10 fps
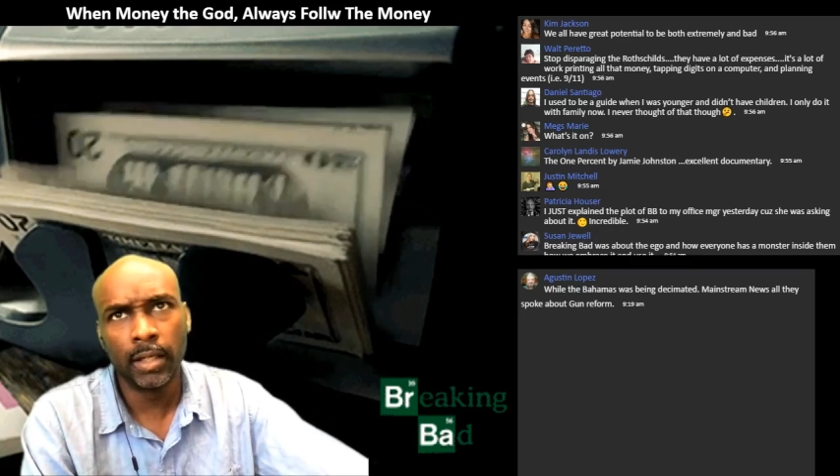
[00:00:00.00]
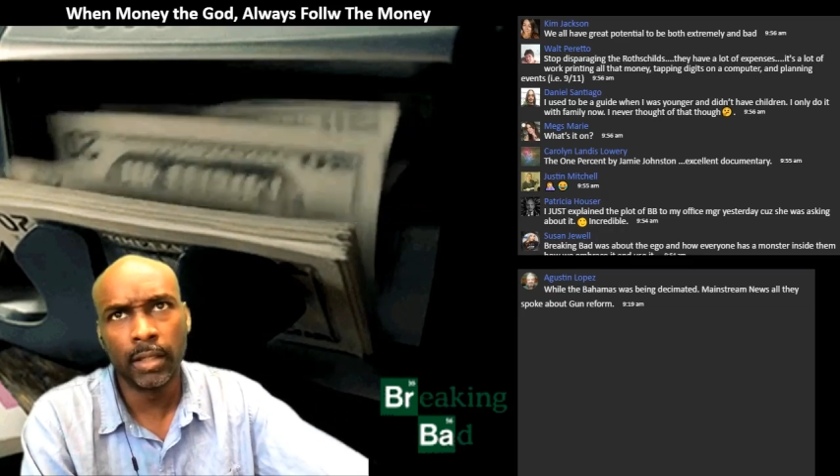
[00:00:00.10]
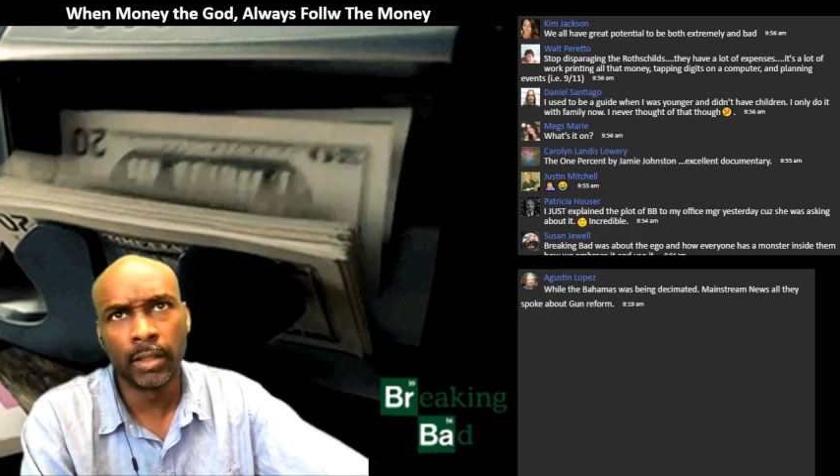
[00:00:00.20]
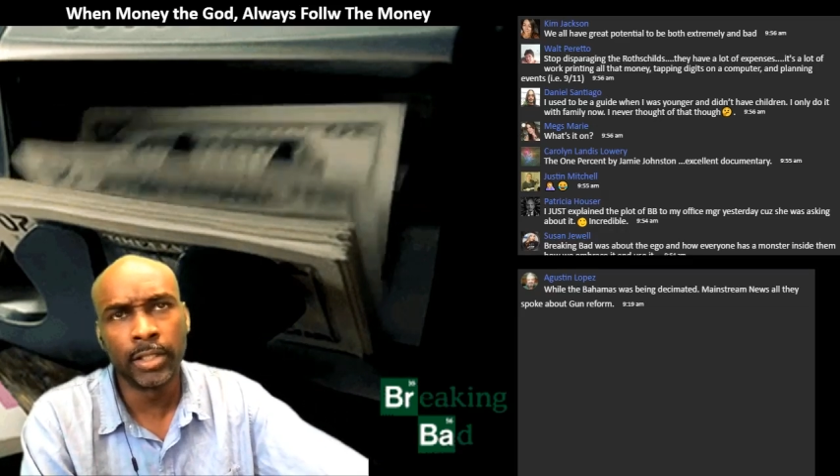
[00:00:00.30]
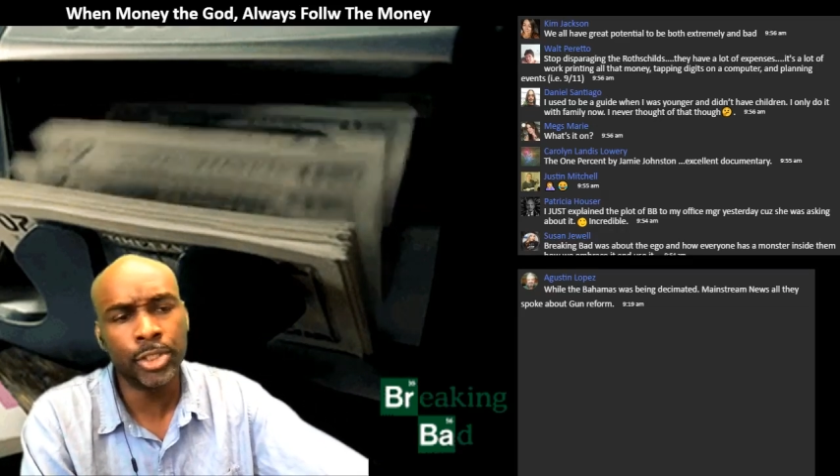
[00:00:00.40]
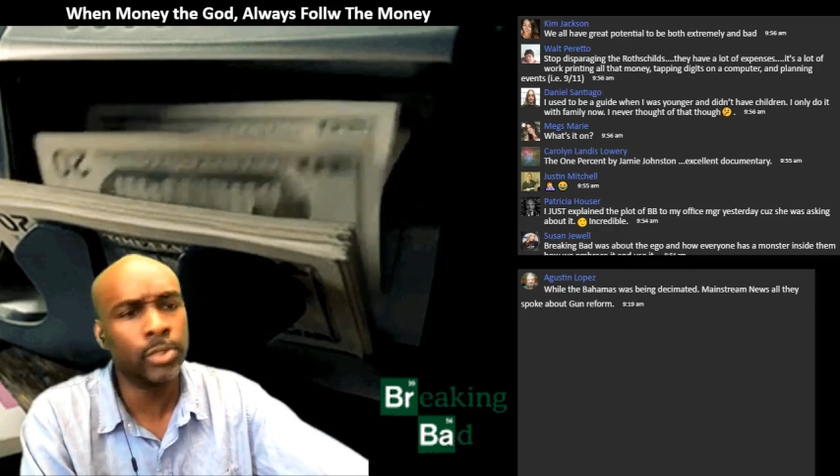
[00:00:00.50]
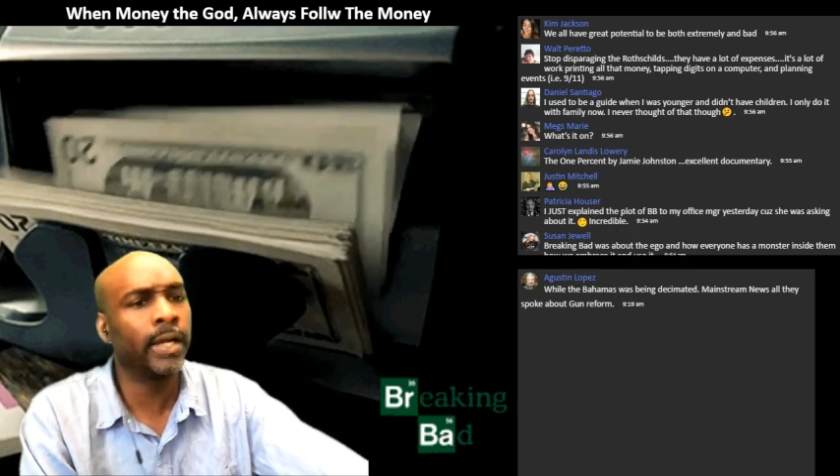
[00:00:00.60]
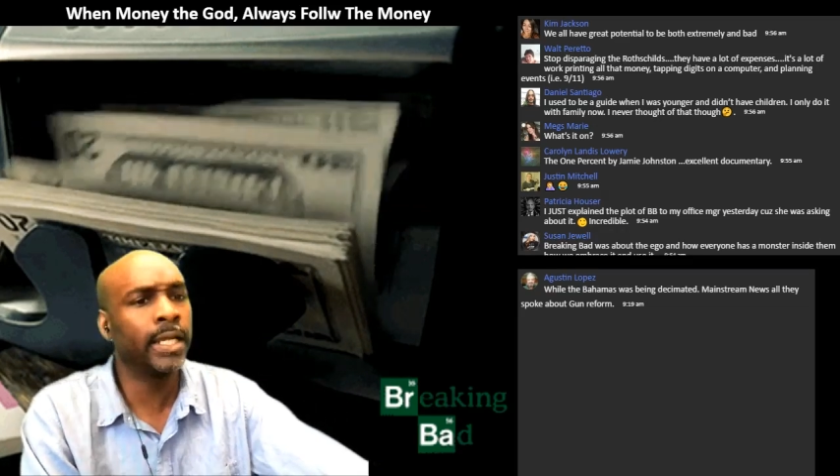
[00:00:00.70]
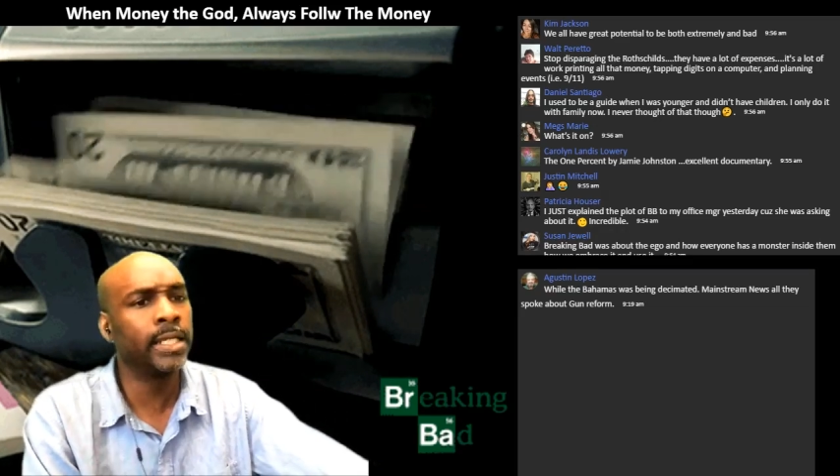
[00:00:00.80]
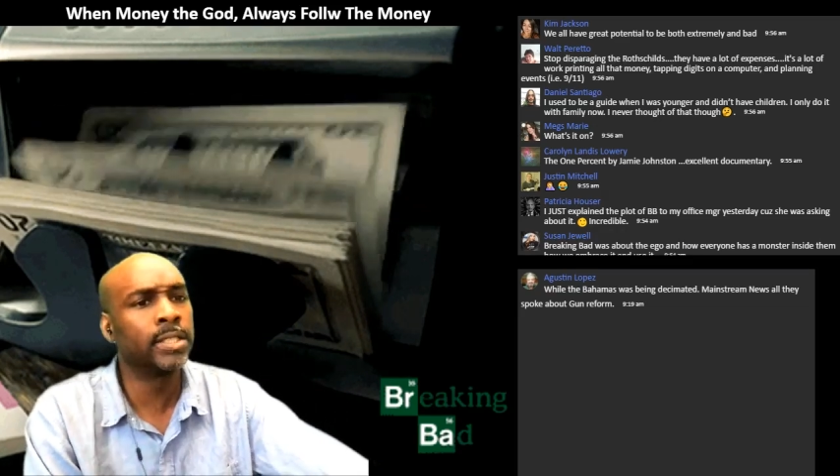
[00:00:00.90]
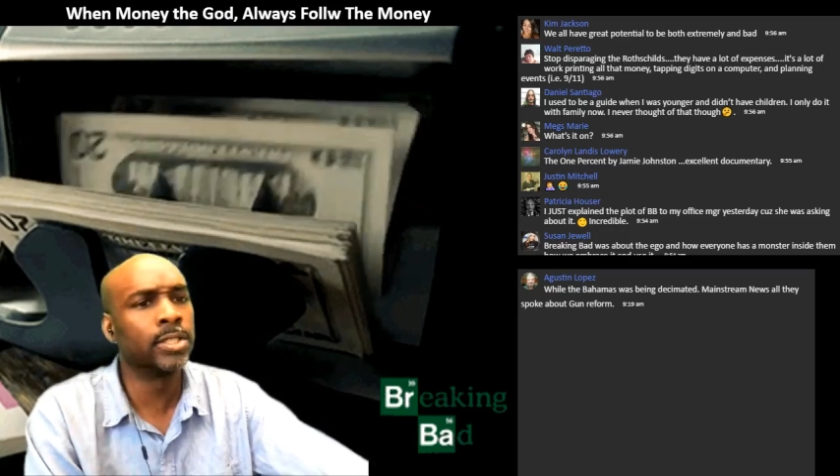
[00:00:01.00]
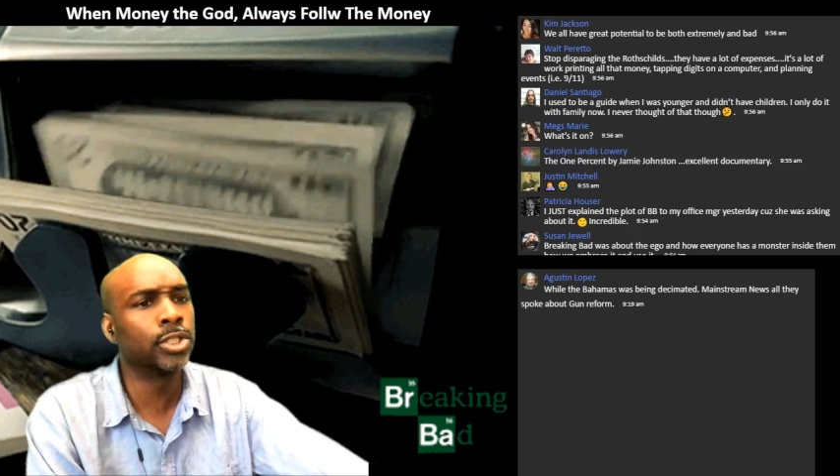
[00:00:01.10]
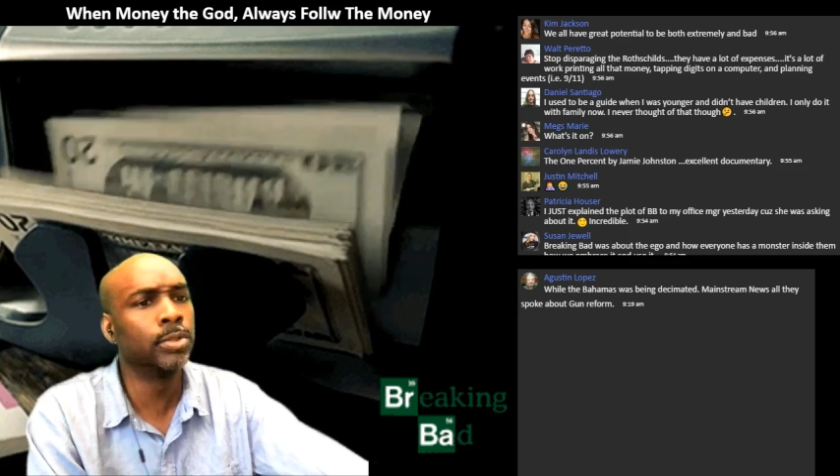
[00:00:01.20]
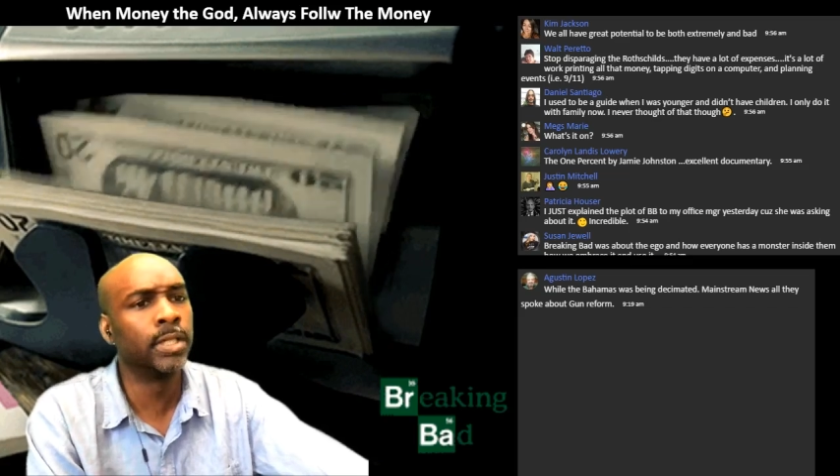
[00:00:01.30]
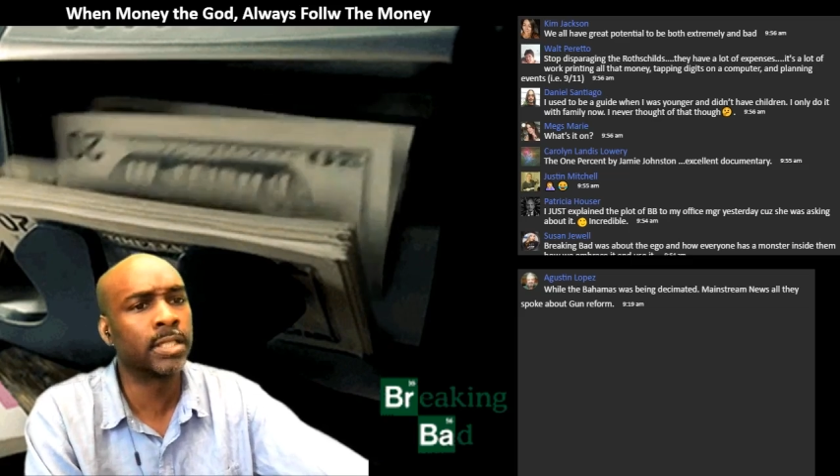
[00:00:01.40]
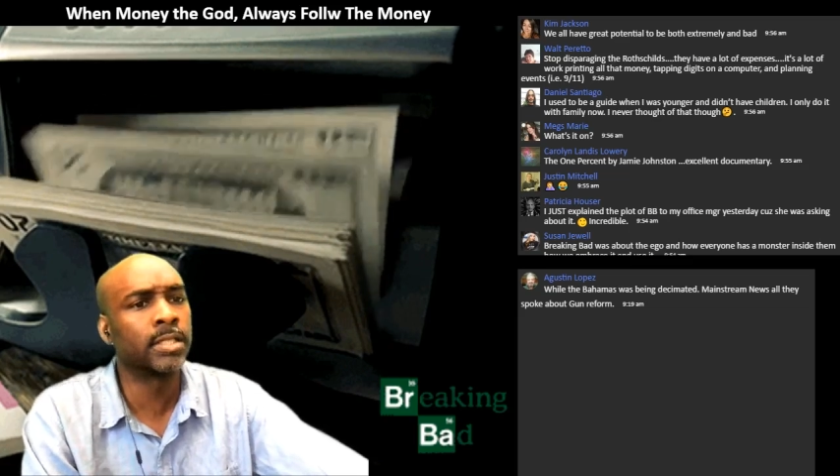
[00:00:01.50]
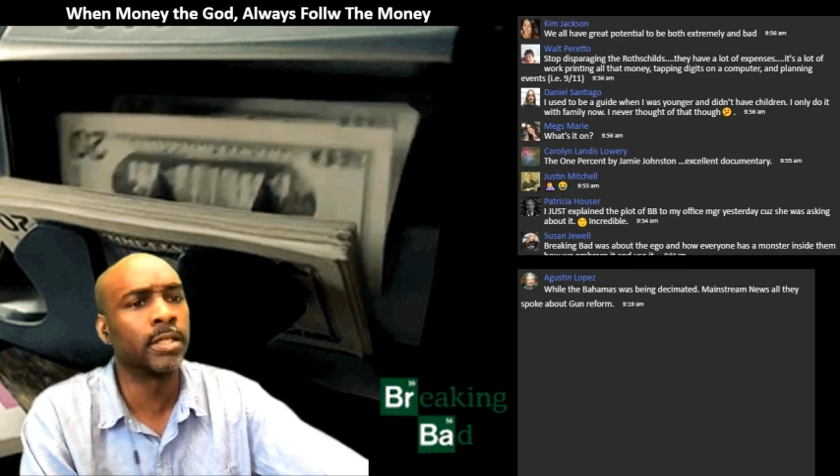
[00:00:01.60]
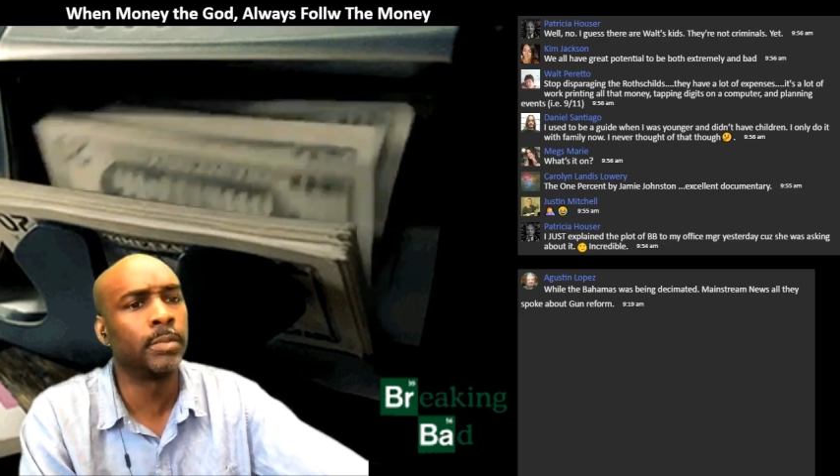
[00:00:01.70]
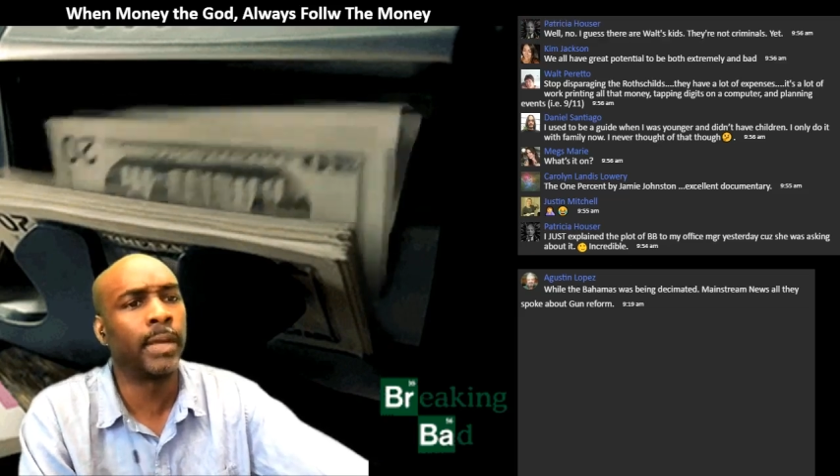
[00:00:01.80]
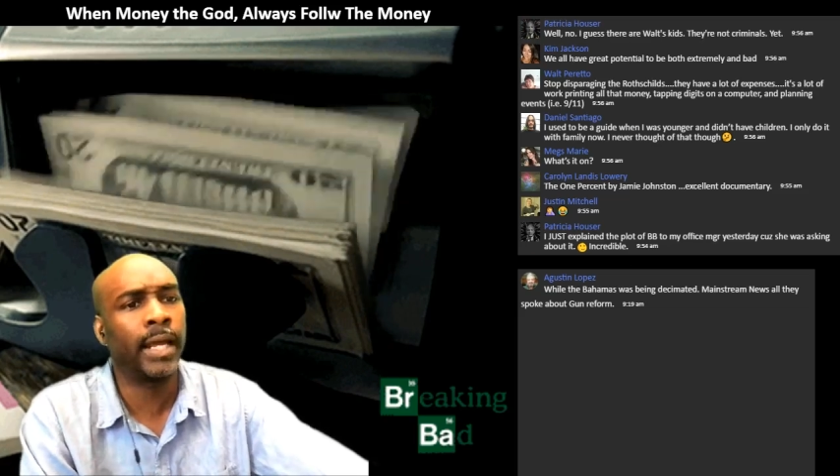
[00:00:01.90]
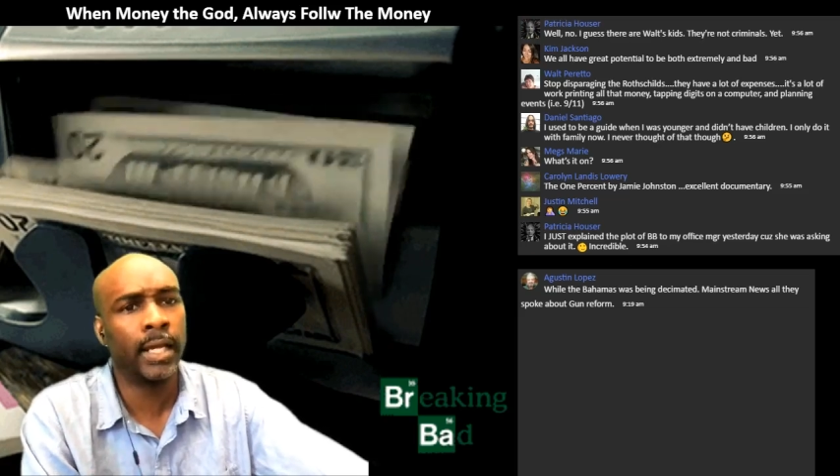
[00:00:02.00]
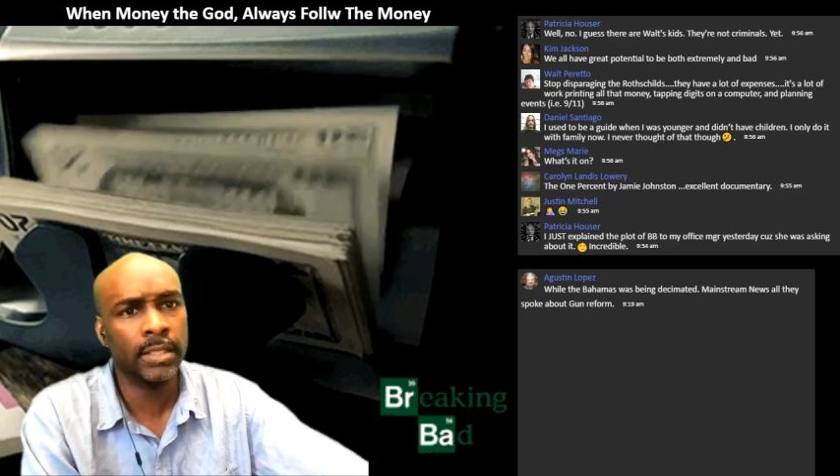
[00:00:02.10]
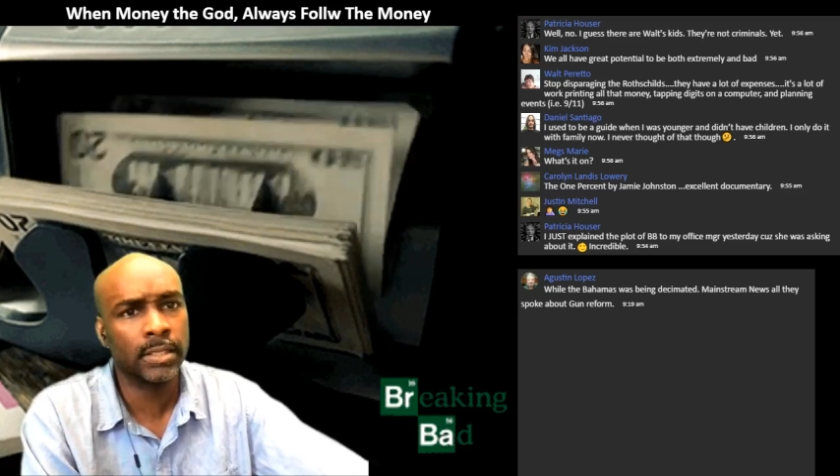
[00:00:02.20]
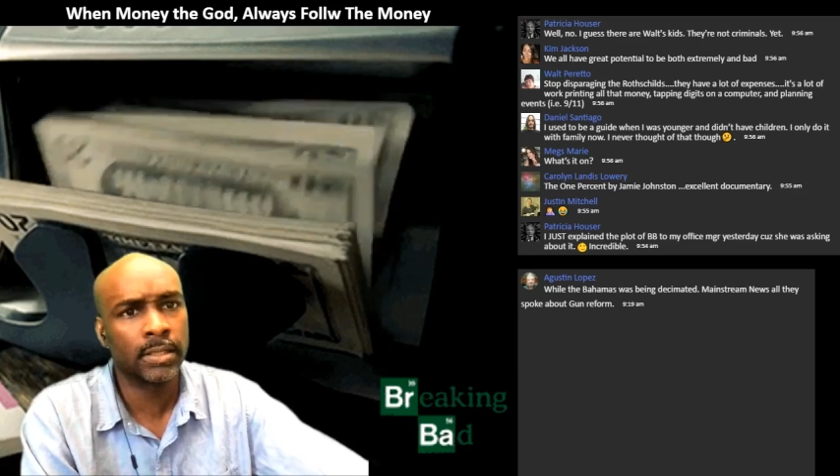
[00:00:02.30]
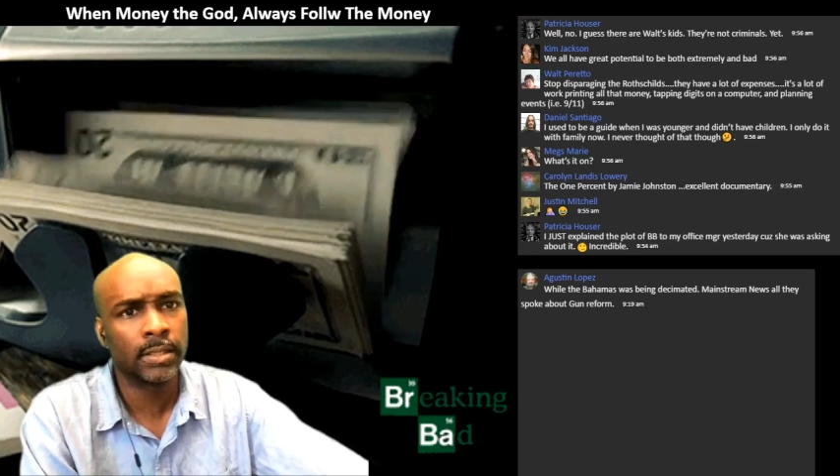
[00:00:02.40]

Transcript: there's training to shoot at center mass,